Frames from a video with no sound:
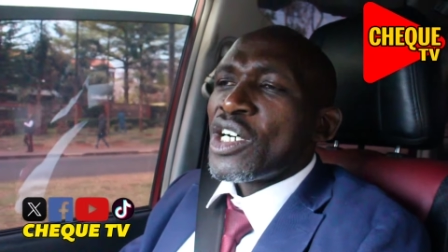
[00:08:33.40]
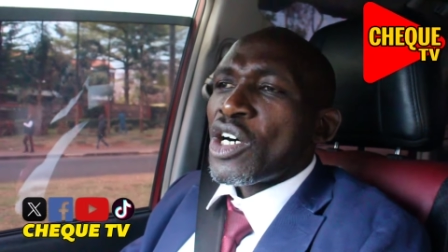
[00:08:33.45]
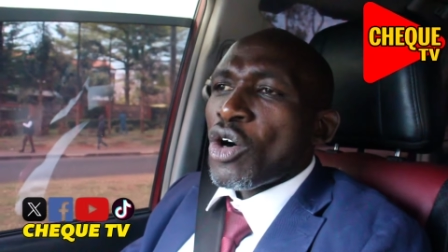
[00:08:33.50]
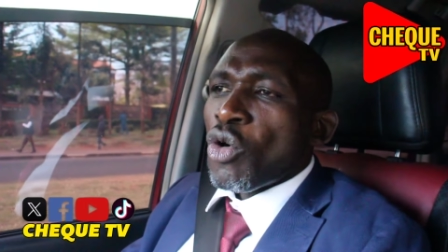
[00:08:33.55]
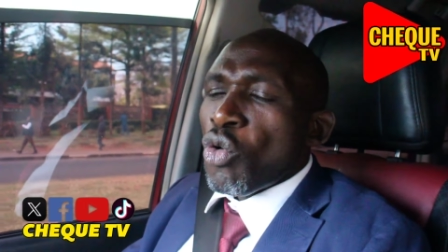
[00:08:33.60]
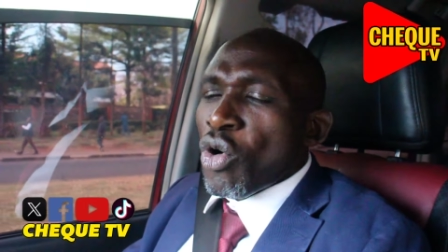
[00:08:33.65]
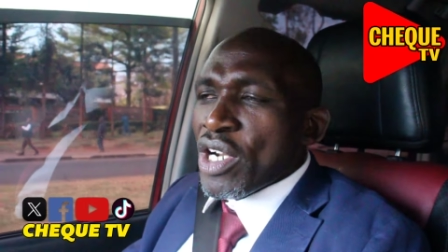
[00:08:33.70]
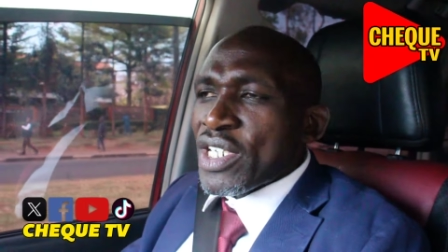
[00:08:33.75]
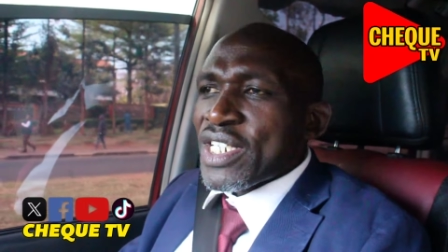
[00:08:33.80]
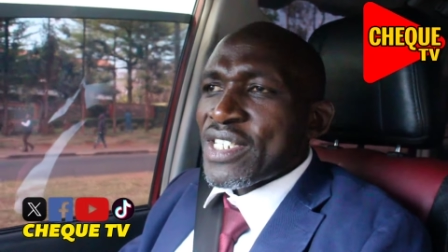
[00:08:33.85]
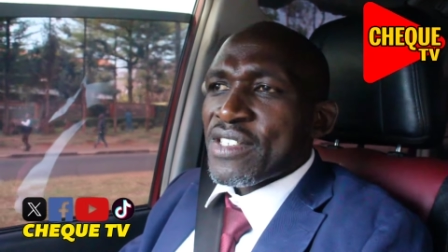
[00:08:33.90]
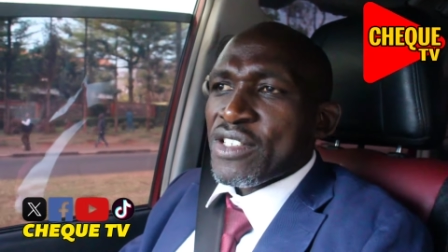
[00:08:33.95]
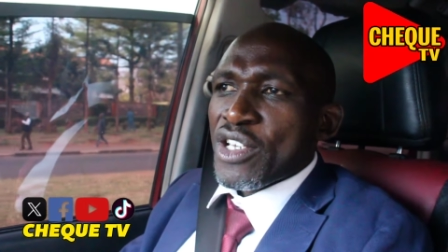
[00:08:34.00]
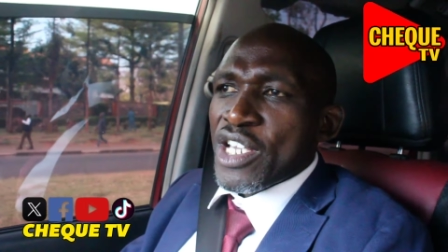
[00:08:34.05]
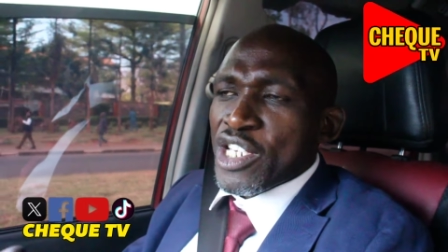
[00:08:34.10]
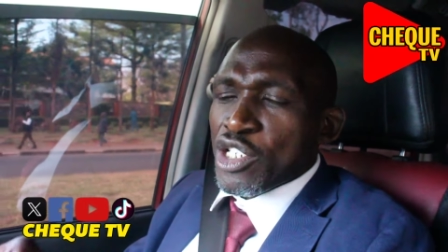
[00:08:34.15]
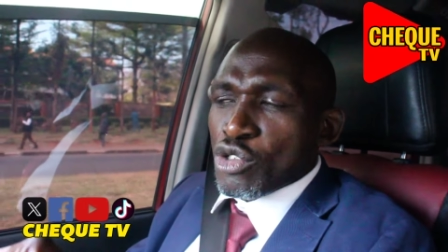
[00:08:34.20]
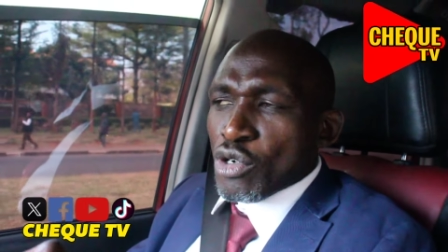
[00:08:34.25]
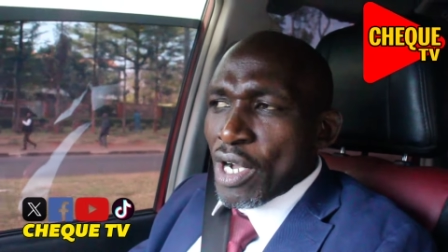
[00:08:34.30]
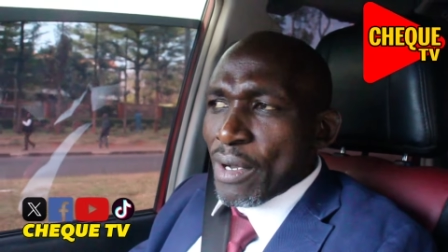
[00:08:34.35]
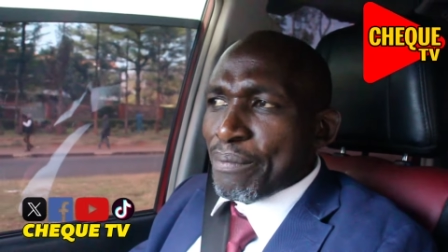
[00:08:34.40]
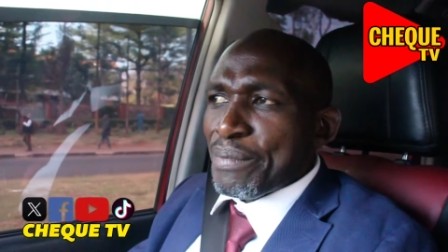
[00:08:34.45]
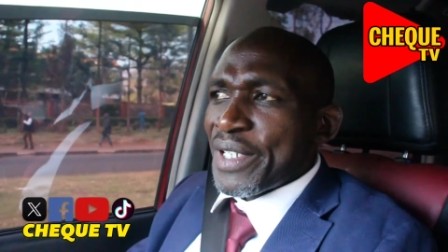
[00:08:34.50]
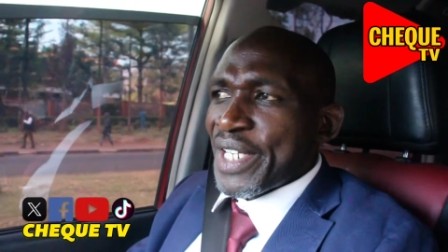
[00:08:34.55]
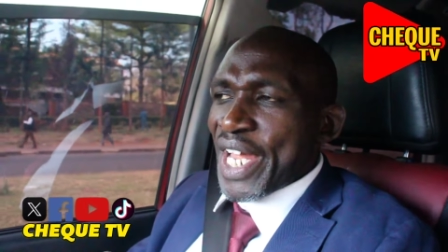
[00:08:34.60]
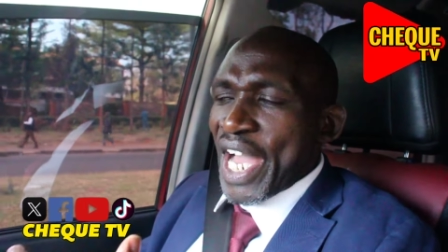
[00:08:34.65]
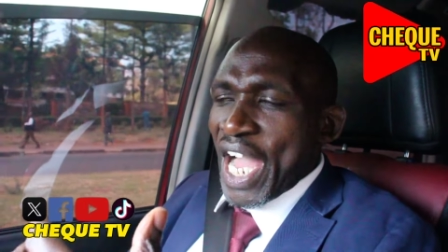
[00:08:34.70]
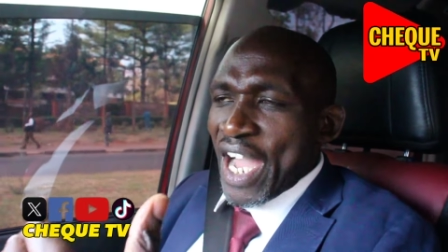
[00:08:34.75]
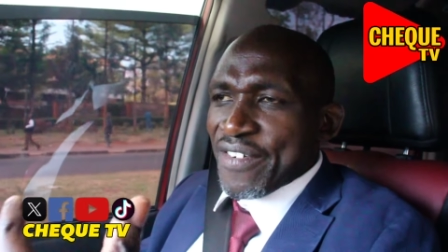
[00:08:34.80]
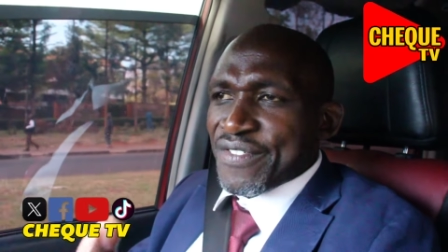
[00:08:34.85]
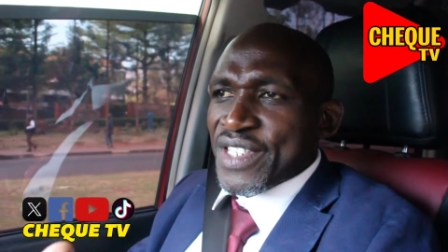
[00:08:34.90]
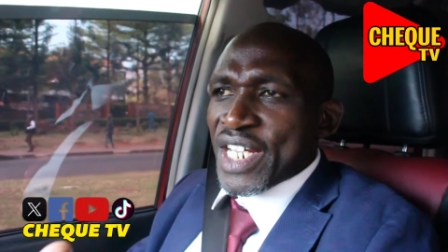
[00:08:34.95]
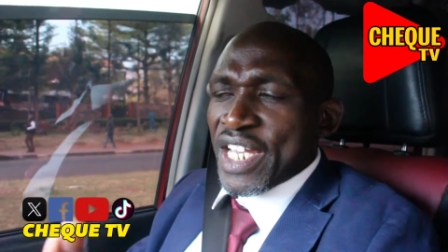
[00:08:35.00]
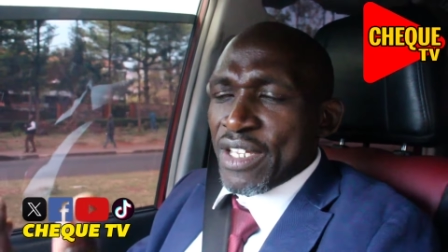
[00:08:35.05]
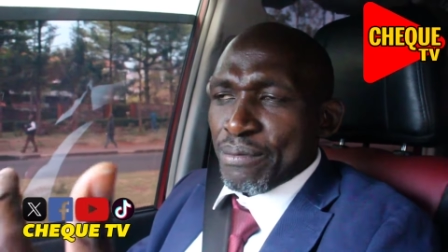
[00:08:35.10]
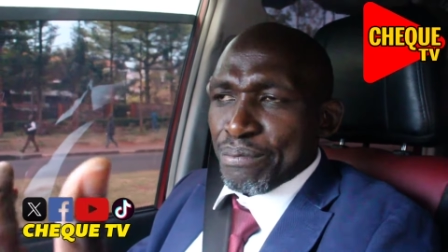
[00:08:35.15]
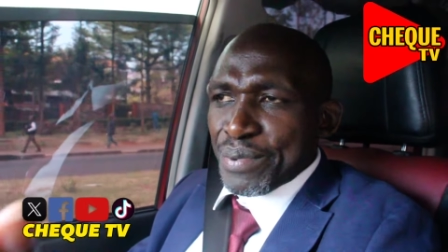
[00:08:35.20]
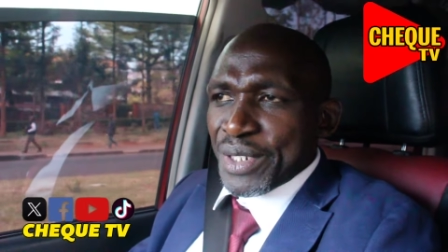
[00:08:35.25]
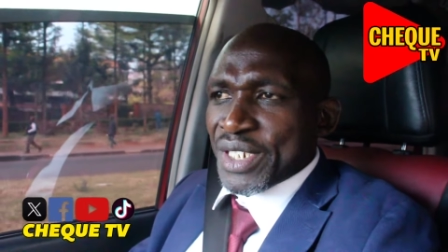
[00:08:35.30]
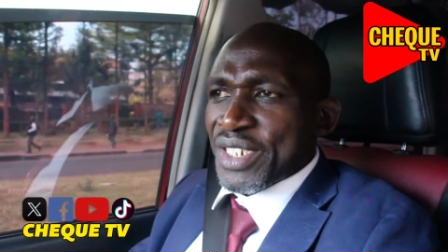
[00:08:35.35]
what is going to happen after
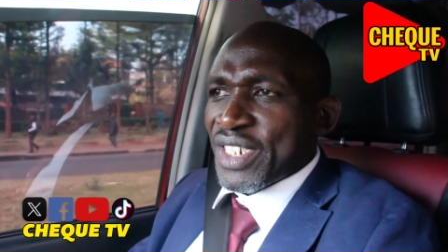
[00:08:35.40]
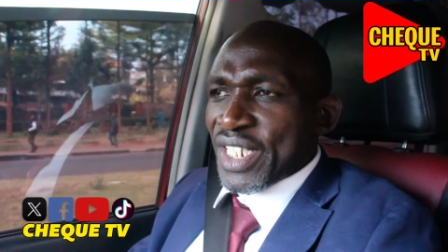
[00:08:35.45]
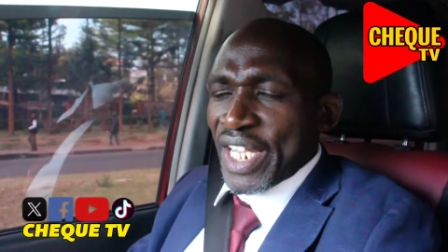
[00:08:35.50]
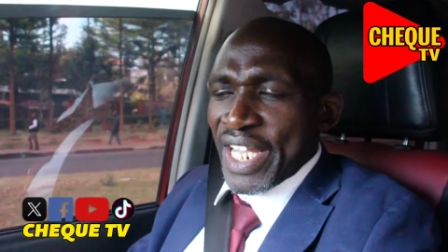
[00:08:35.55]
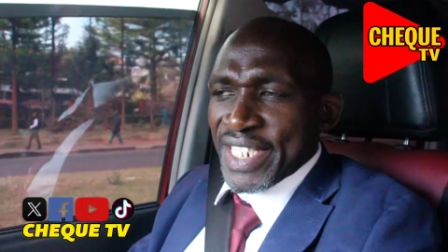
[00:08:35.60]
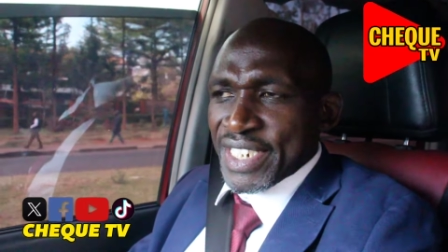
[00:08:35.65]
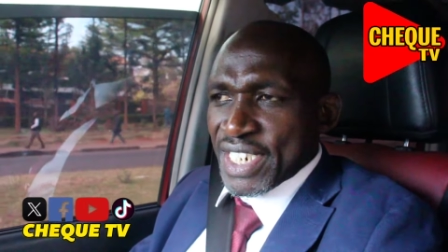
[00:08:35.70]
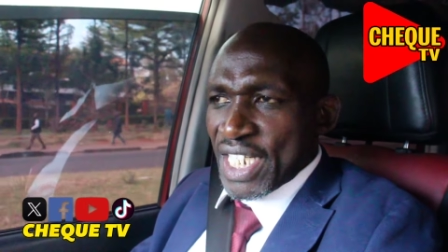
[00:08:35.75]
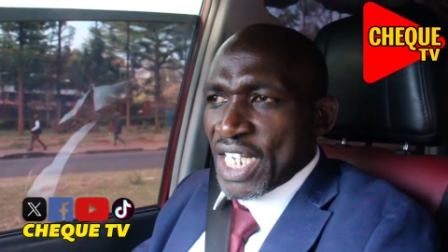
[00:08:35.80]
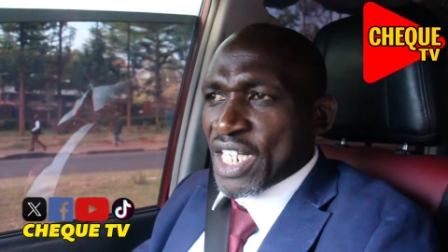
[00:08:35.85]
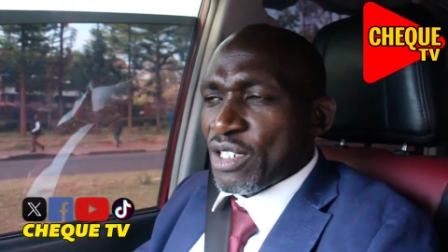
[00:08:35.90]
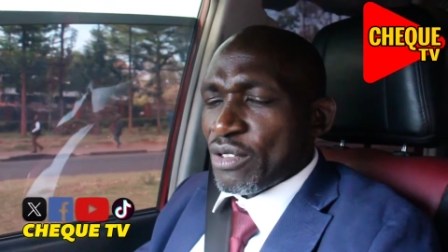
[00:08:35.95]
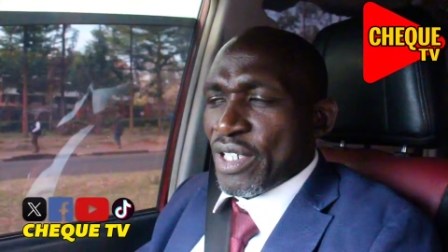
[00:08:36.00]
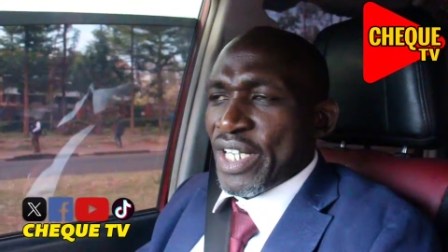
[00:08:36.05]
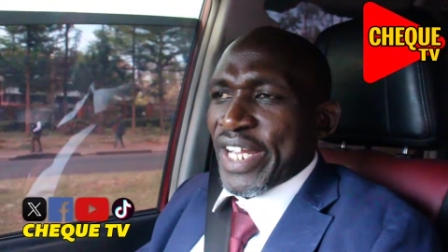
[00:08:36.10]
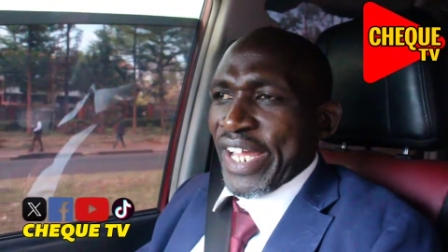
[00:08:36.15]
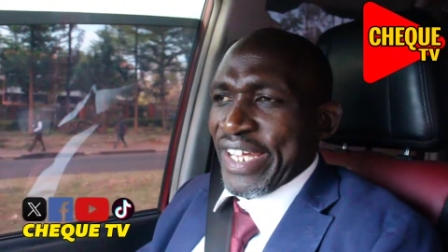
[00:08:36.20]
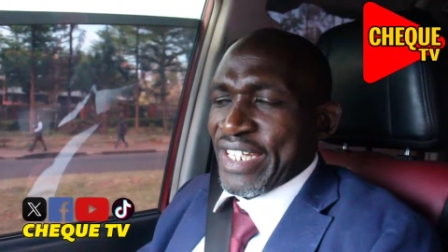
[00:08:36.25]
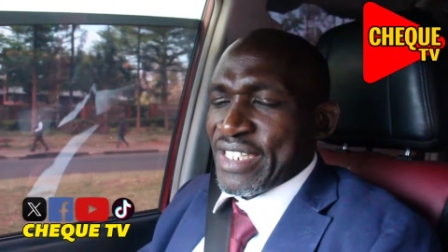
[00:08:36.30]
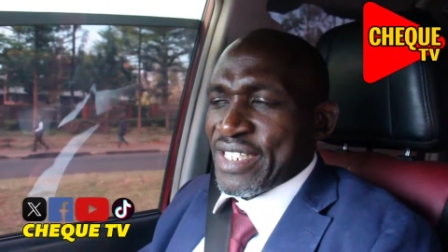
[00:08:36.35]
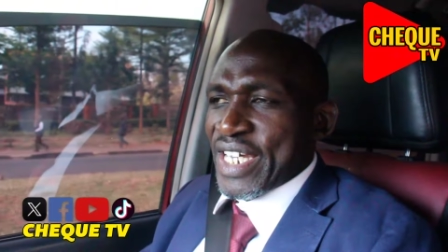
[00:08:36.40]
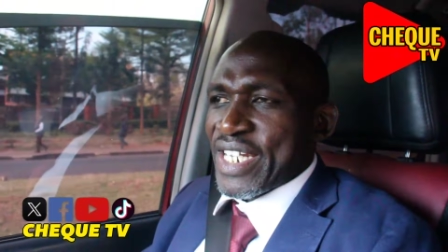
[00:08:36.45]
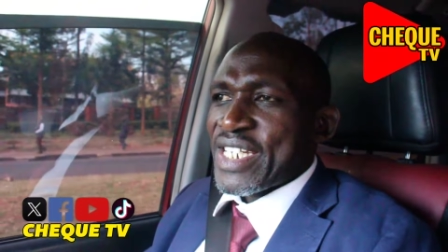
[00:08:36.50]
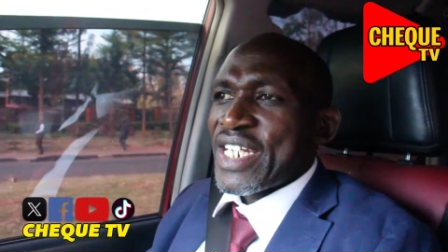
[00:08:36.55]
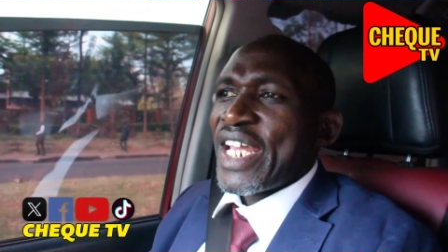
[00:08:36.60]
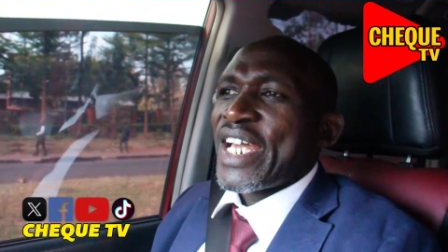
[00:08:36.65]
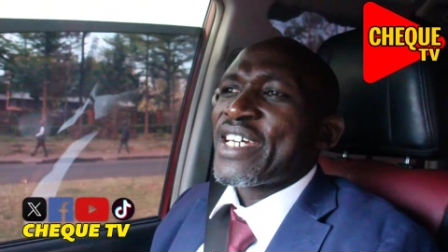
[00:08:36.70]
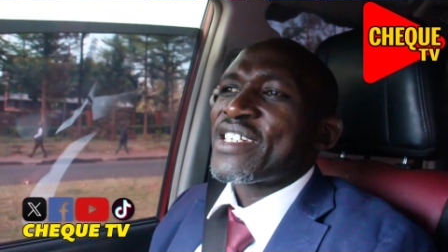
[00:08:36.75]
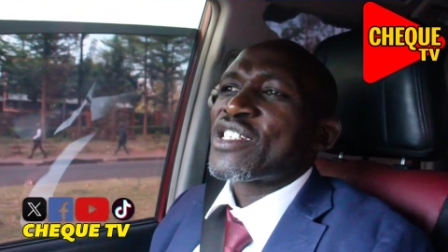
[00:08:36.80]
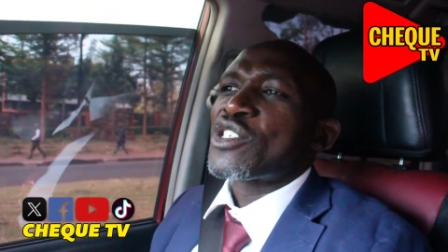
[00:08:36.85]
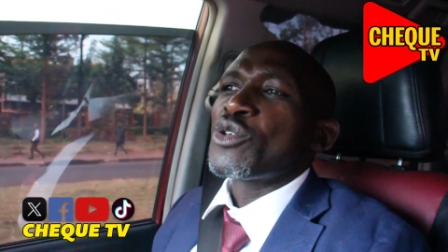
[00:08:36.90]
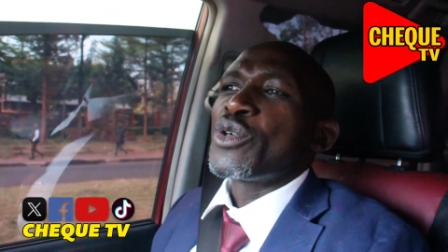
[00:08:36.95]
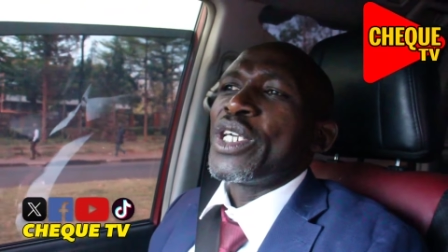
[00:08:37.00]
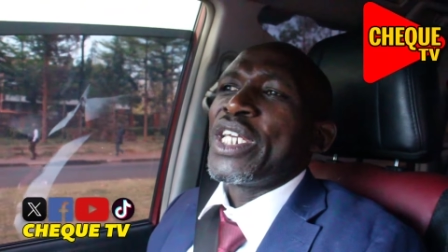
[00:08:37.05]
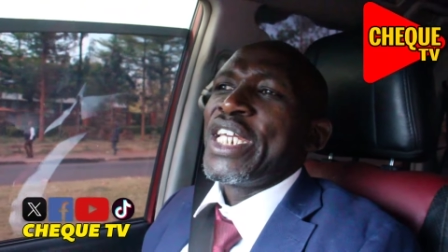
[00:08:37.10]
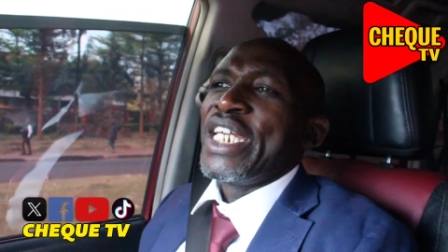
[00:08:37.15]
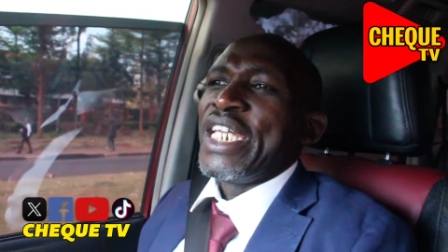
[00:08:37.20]
impeaching Gachagua is that he has to